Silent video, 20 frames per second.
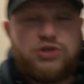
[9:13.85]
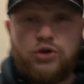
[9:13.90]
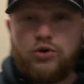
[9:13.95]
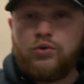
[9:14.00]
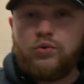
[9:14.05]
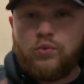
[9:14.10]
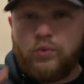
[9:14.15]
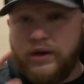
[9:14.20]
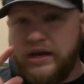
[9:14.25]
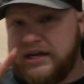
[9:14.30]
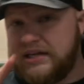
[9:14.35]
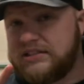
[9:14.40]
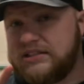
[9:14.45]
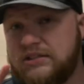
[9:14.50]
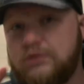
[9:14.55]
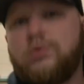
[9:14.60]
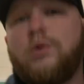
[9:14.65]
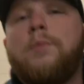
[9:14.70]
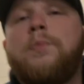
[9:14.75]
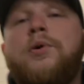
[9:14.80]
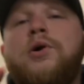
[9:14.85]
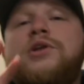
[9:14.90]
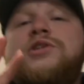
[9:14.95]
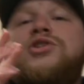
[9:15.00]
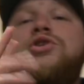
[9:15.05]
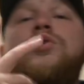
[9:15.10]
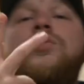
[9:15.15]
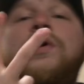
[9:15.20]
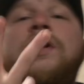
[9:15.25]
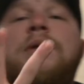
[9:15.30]
2 weeks. We'll put
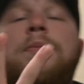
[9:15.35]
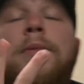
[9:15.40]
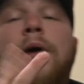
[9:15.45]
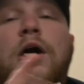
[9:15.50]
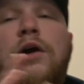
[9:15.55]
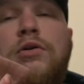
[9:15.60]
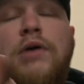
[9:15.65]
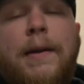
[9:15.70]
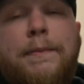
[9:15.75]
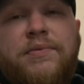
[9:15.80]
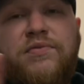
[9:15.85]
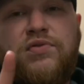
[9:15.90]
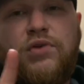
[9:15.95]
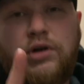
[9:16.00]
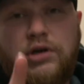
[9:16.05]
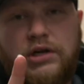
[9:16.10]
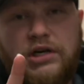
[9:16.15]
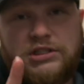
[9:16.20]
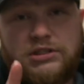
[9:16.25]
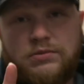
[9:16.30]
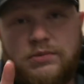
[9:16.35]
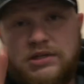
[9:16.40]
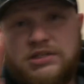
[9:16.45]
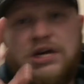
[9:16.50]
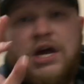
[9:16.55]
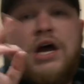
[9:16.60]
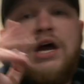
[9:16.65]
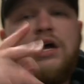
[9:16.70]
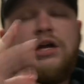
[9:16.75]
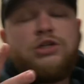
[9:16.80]
2-week mark right before Christmas.
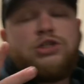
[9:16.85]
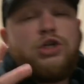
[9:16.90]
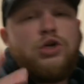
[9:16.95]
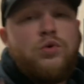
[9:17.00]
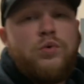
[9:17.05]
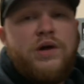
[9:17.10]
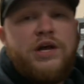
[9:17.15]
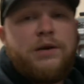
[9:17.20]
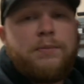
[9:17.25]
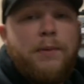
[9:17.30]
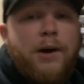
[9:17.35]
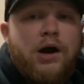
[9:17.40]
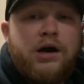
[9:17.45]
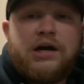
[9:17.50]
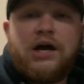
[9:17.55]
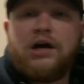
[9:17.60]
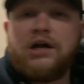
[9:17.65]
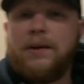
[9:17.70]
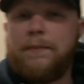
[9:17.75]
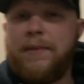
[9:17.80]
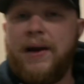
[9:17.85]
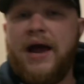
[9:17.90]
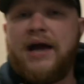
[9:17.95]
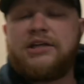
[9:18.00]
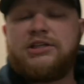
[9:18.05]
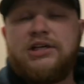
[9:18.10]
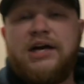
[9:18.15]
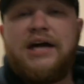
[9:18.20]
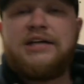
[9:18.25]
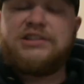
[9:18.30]
2-week mark, I'll get back
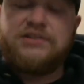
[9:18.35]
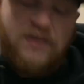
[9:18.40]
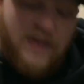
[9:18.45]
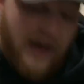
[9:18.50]
to you guys on